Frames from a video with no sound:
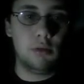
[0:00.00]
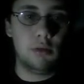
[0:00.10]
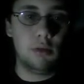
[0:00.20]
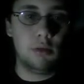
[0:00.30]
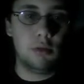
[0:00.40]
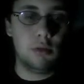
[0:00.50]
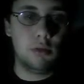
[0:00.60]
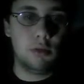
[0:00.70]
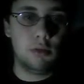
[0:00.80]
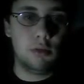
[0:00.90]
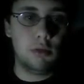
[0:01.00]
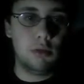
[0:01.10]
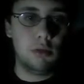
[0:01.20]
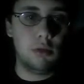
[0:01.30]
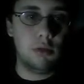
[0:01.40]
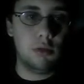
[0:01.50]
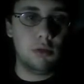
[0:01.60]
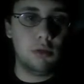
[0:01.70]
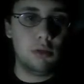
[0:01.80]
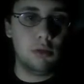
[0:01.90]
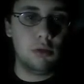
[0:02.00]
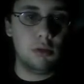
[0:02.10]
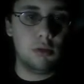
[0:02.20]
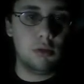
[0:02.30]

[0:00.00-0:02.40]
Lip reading: (no one is talking)